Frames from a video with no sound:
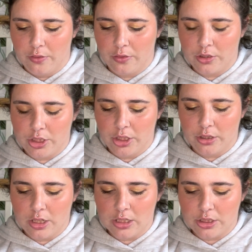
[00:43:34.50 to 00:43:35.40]
The
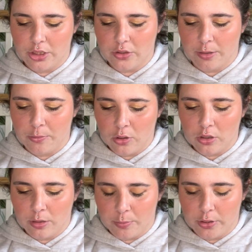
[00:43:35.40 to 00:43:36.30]
last two that I'm not
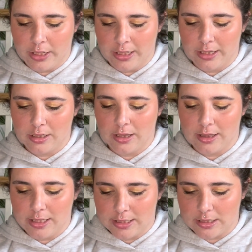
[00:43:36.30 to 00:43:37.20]
going to put in
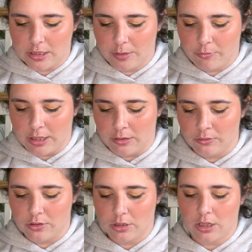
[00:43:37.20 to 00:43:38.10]
this time
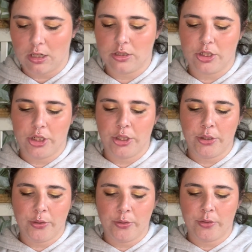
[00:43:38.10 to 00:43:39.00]
round are
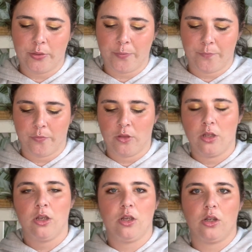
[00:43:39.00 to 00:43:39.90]
2
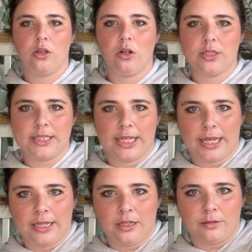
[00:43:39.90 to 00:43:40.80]

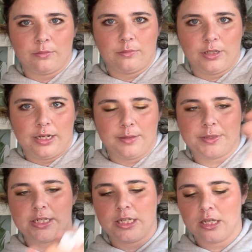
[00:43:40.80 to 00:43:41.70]
Glossier
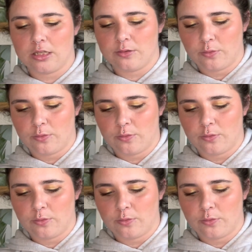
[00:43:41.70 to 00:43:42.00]
lipsticks.